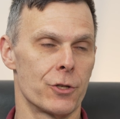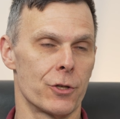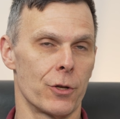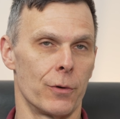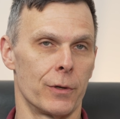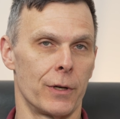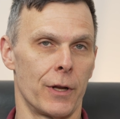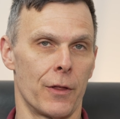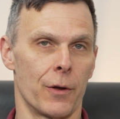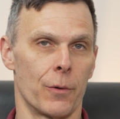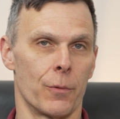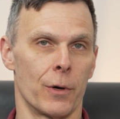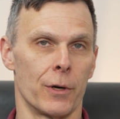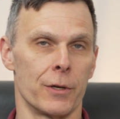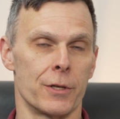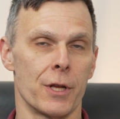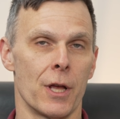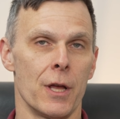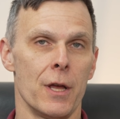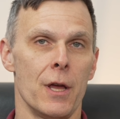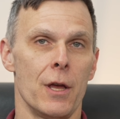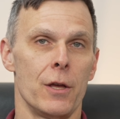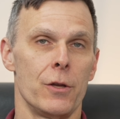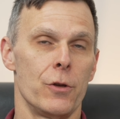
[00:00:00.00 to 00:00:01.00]
So in other words,
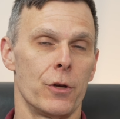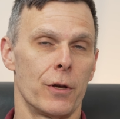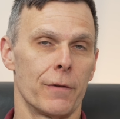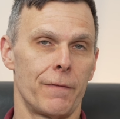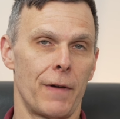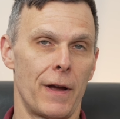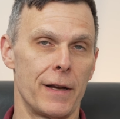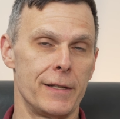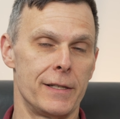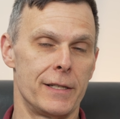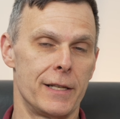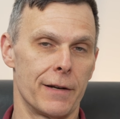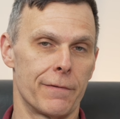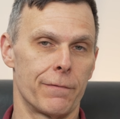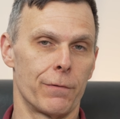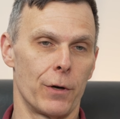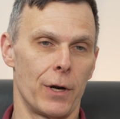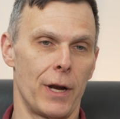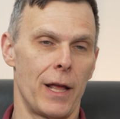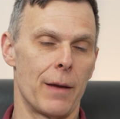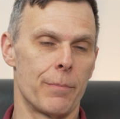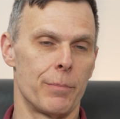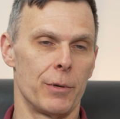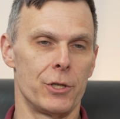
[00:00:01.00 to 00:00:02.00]
you can find
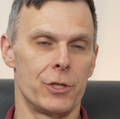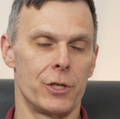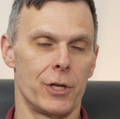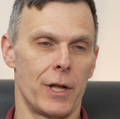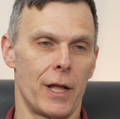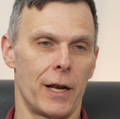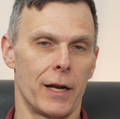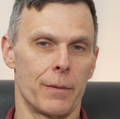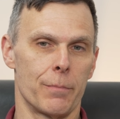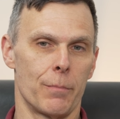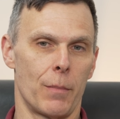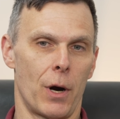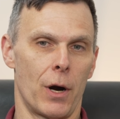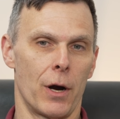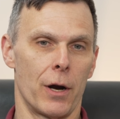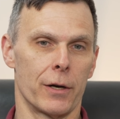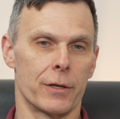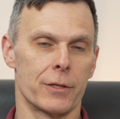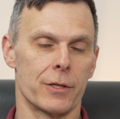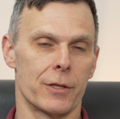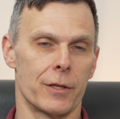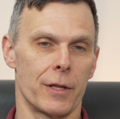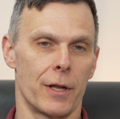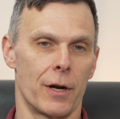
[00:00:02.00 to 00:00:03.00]
different epigenetic
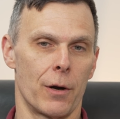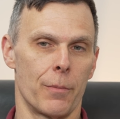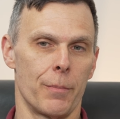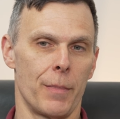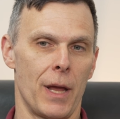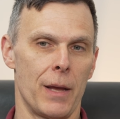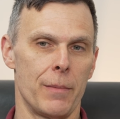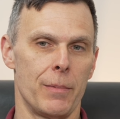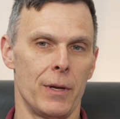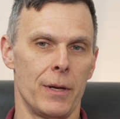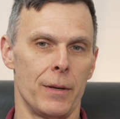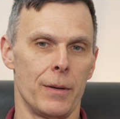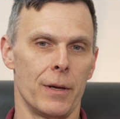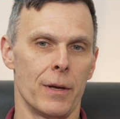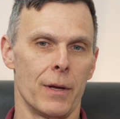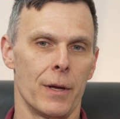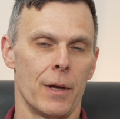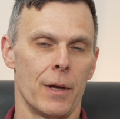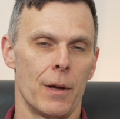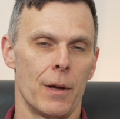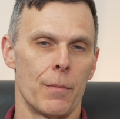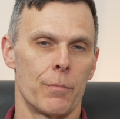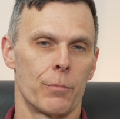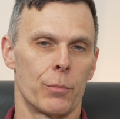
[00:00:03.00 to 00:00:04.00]
marks that are maybe
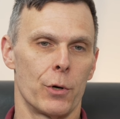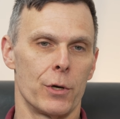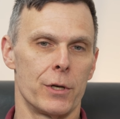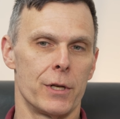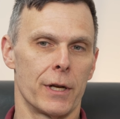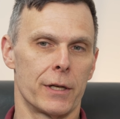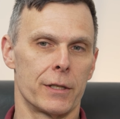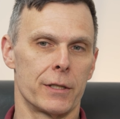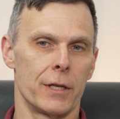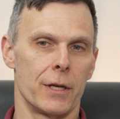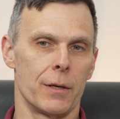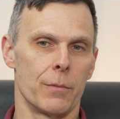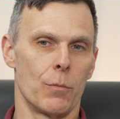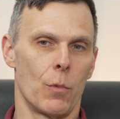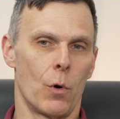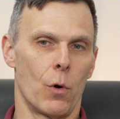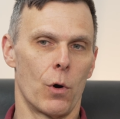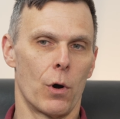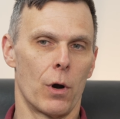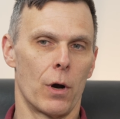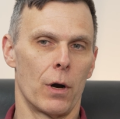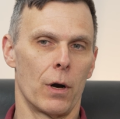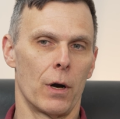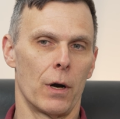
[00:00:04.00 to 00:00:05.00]
predicting
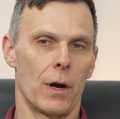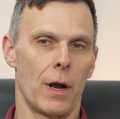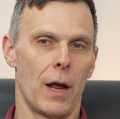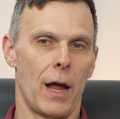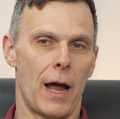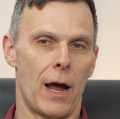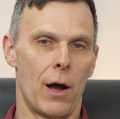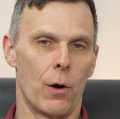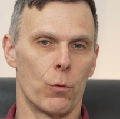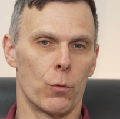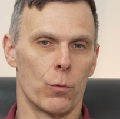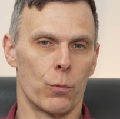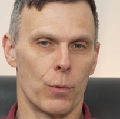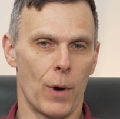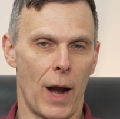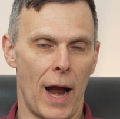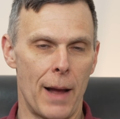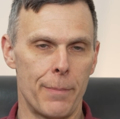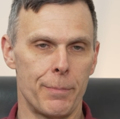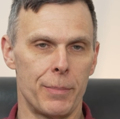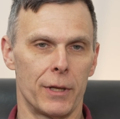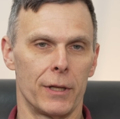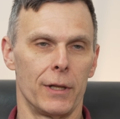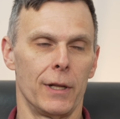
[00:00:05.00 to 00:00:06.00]
more how
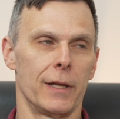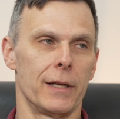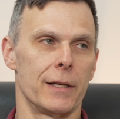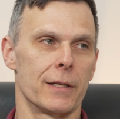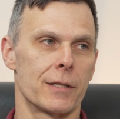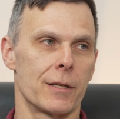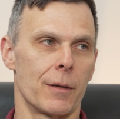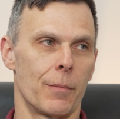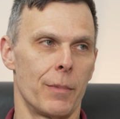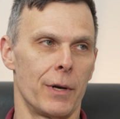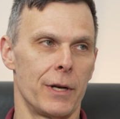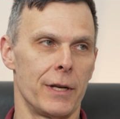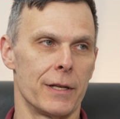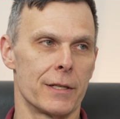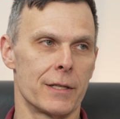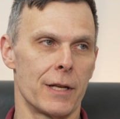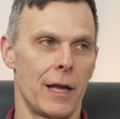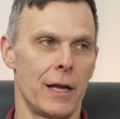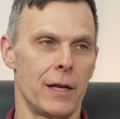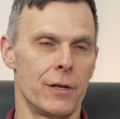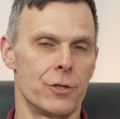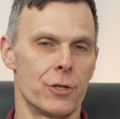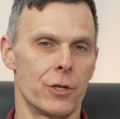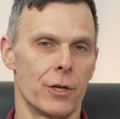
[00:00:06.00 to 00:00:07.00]
rapidly somebody is
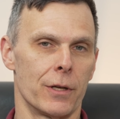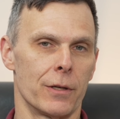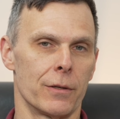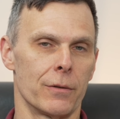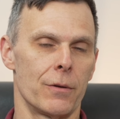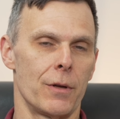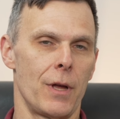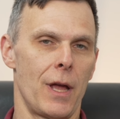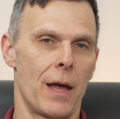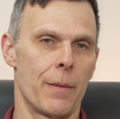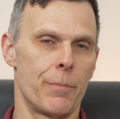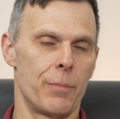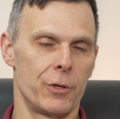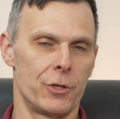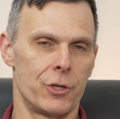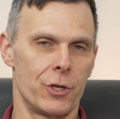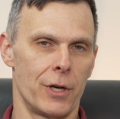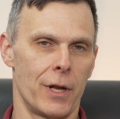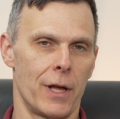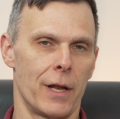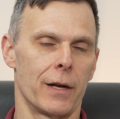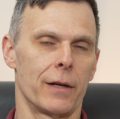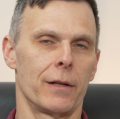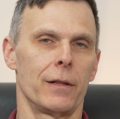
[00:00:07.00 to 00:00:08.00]
aging
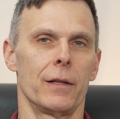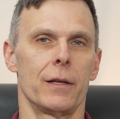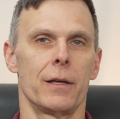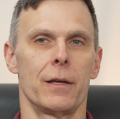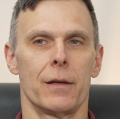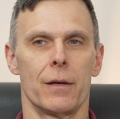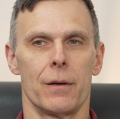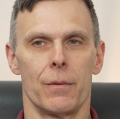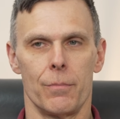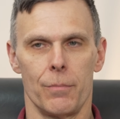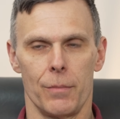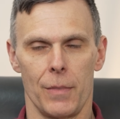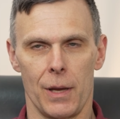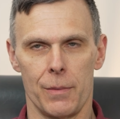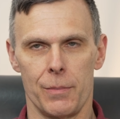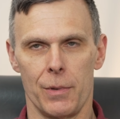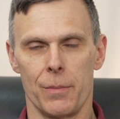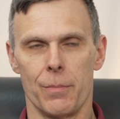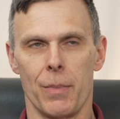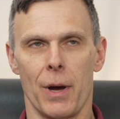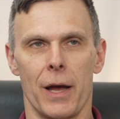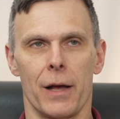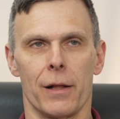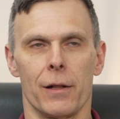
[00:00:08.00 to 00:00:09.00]
epigenetically,
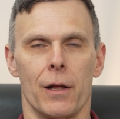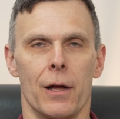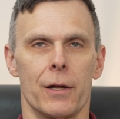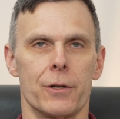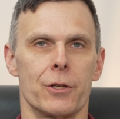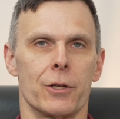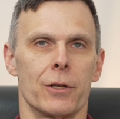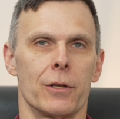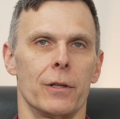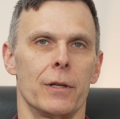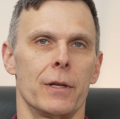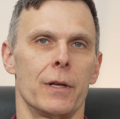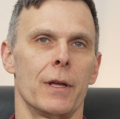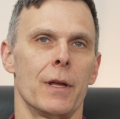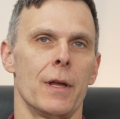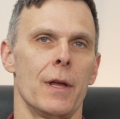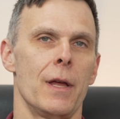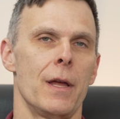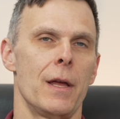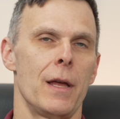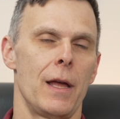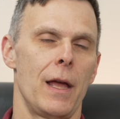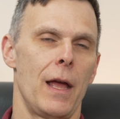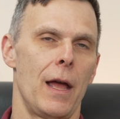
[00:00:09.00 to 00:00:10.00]
maybe biologically,
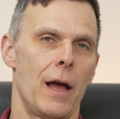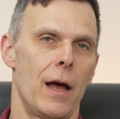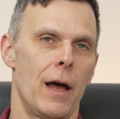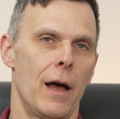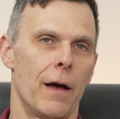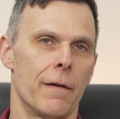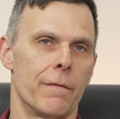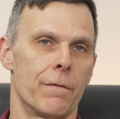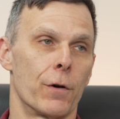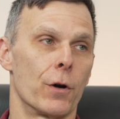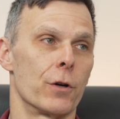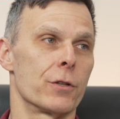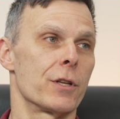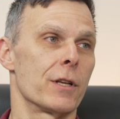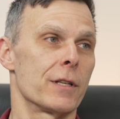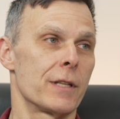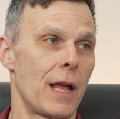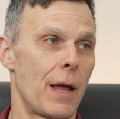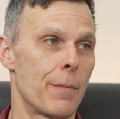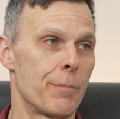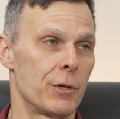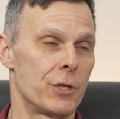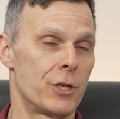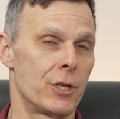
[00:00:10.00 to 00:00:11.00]
versus
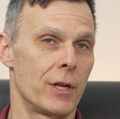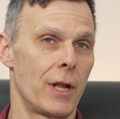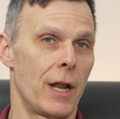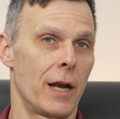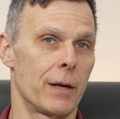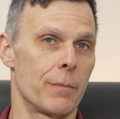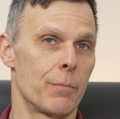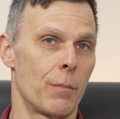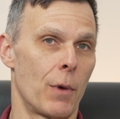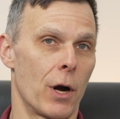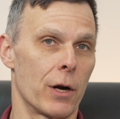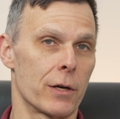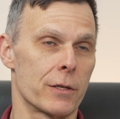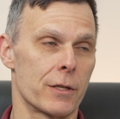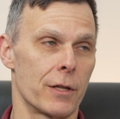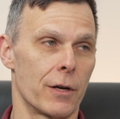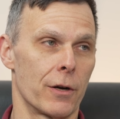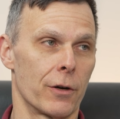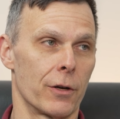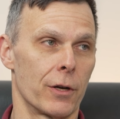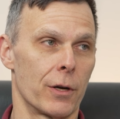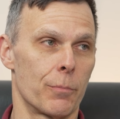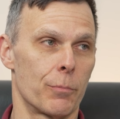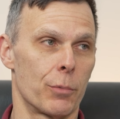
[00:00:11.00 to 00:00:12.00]
epigenetic marks that
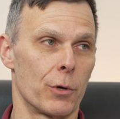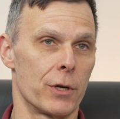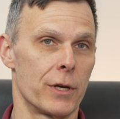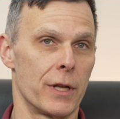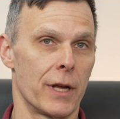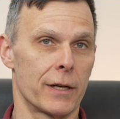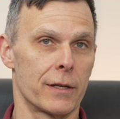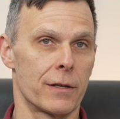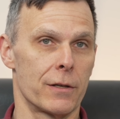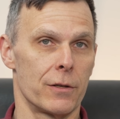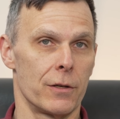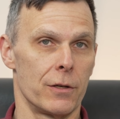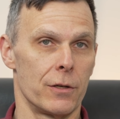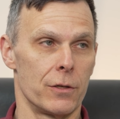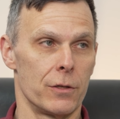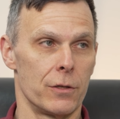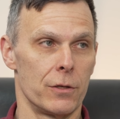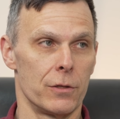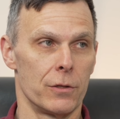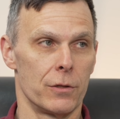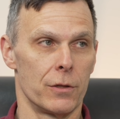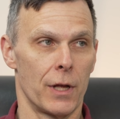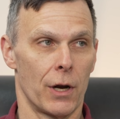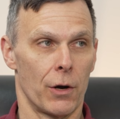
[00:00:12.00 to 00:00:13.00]
are going to predict
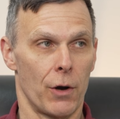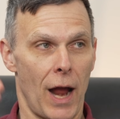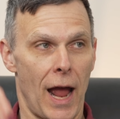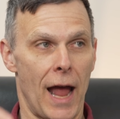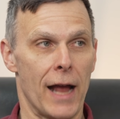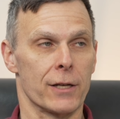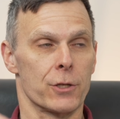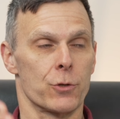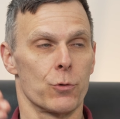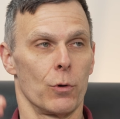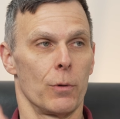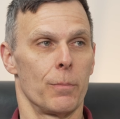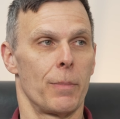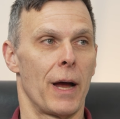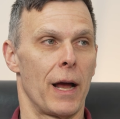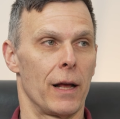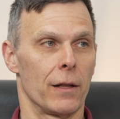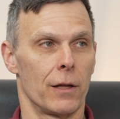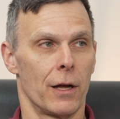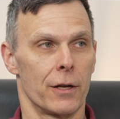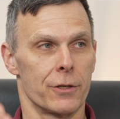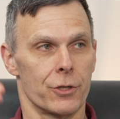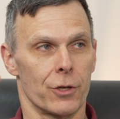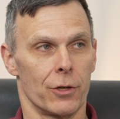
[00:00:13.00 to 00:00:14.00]
their actual
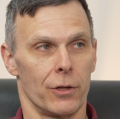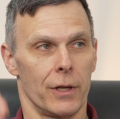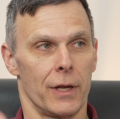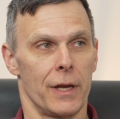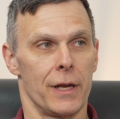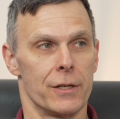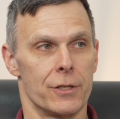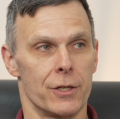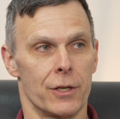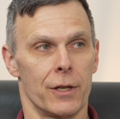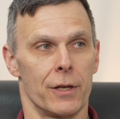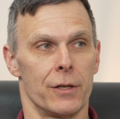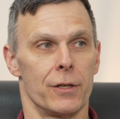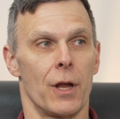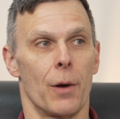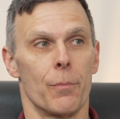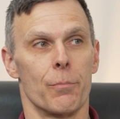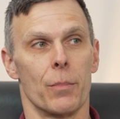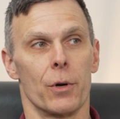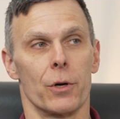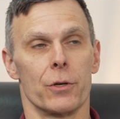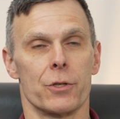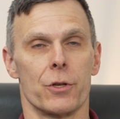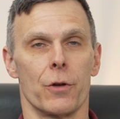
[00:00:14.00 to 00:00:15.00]
biological age in a
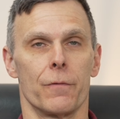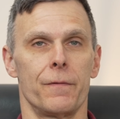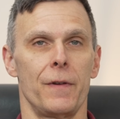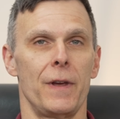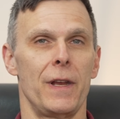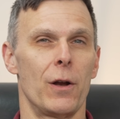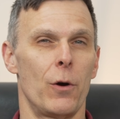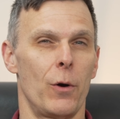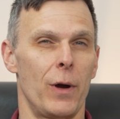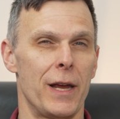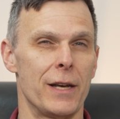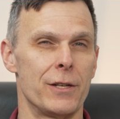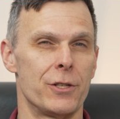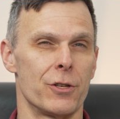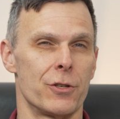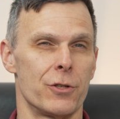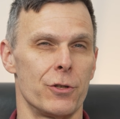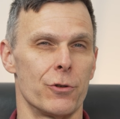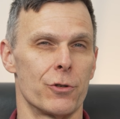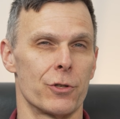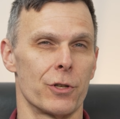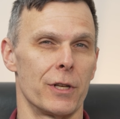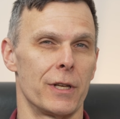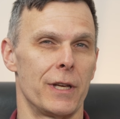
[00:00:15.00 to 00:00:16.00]
number. So pheno age is
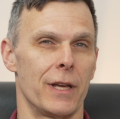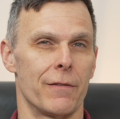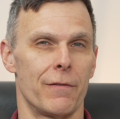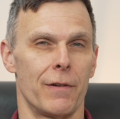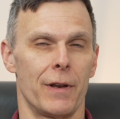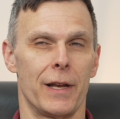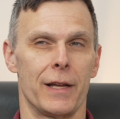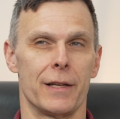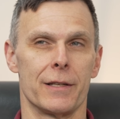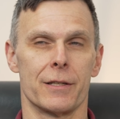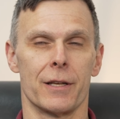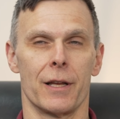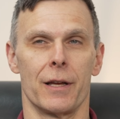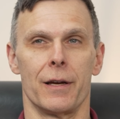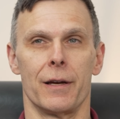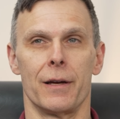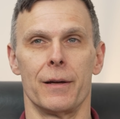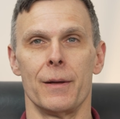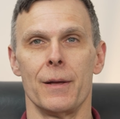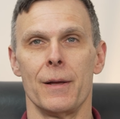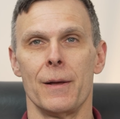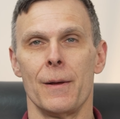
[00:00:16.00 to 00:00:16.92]
usually given as a